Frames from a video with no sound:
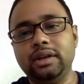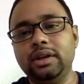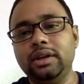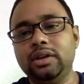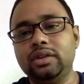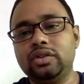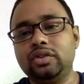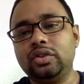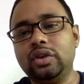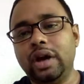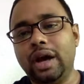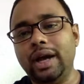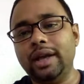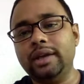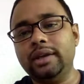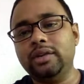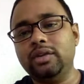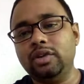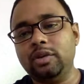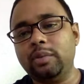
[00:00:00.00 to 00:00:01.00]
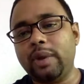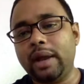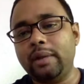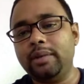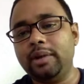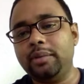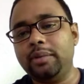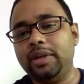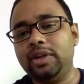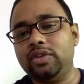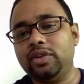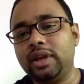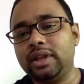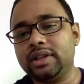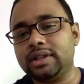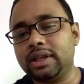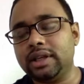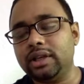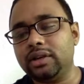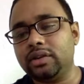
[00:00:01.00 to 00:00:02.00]
So I hope I'm able to
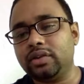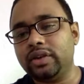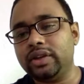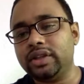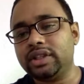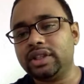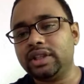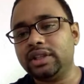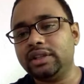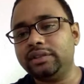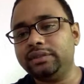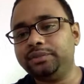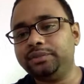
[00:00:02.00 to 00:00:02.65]
answer your question.